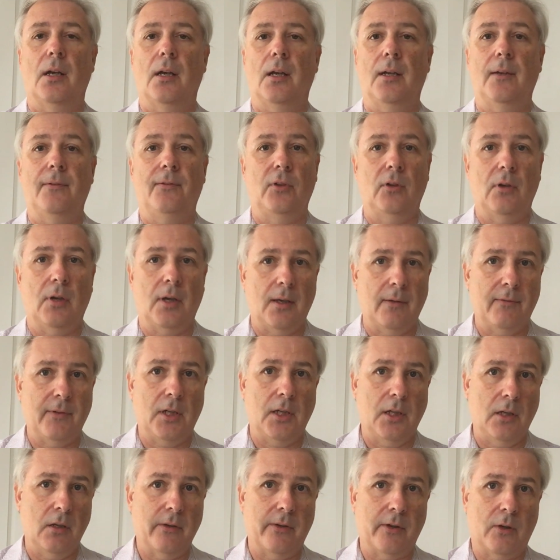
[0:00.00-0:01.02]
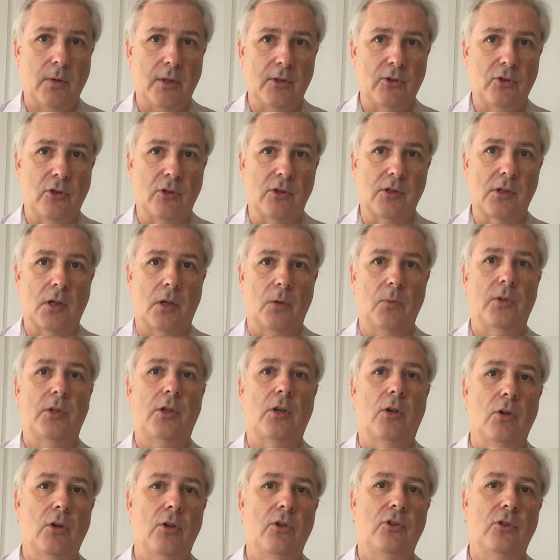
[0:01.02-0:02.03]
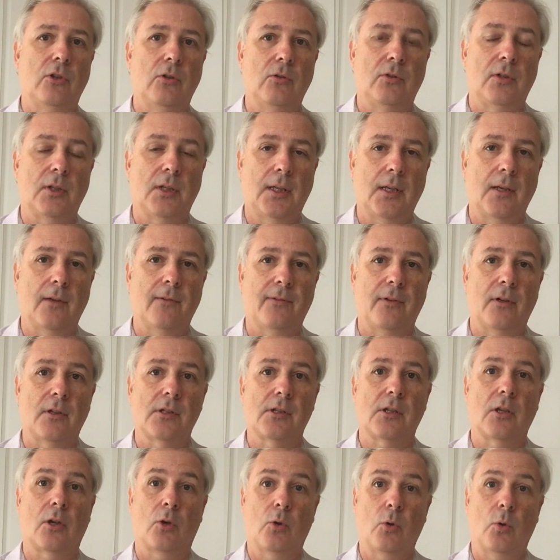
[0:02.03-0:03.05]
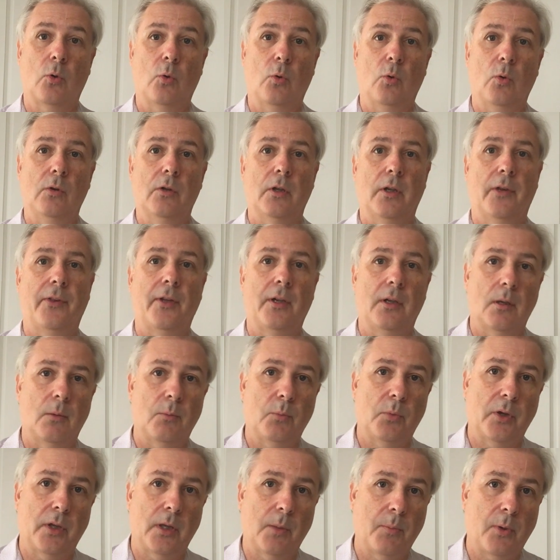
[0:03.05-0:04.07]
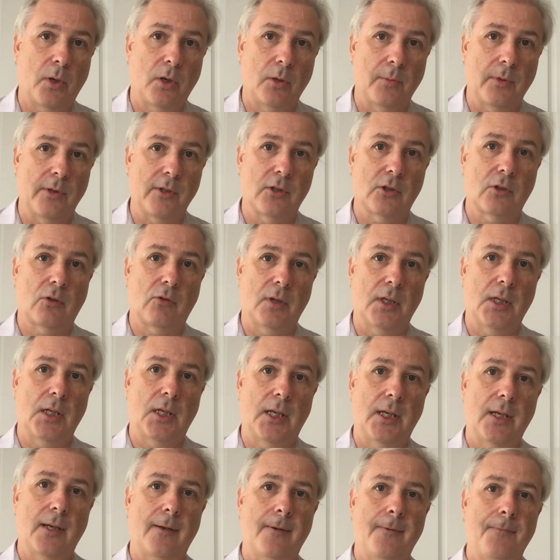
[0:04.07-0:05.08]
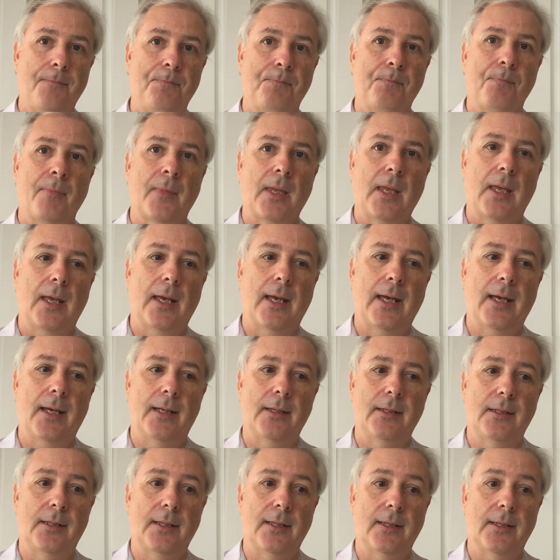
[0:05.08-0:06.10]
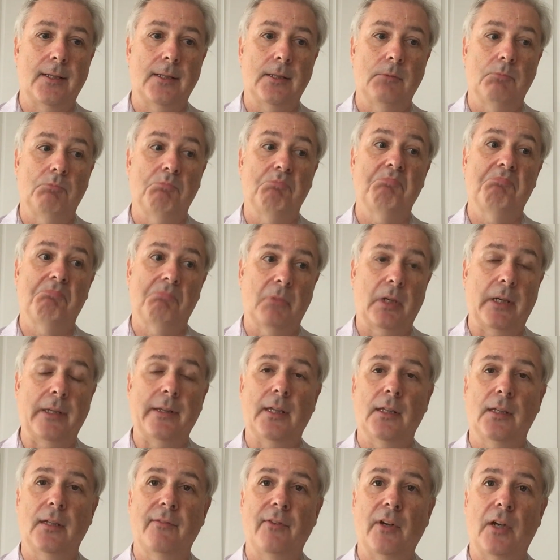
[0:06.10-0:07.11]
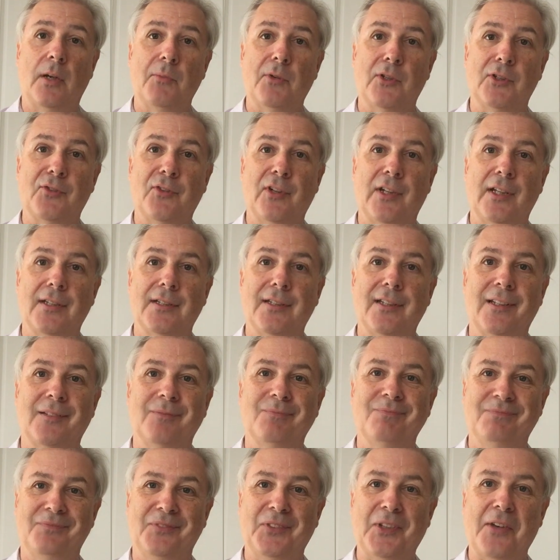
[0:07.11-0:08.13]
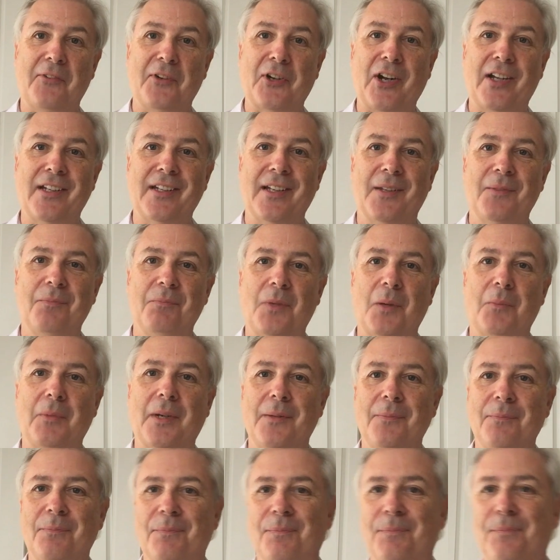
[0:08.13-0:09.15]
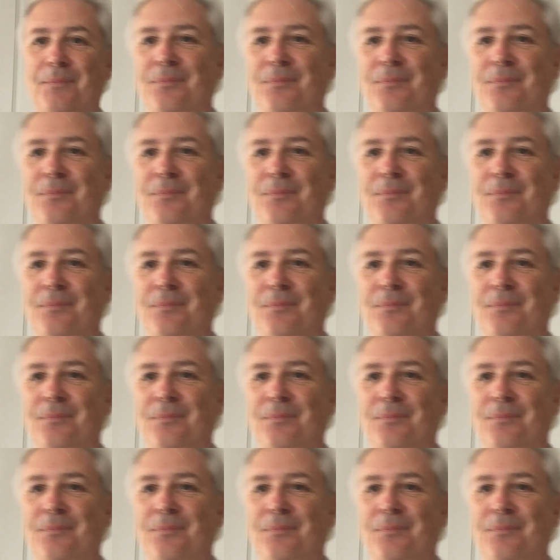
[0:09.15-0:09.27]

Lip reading: if you have any other questions, I would urge you to give us a call at the number at the bottom of the screen here. And I thank you very much for listening. You have a great day. Bye-bye.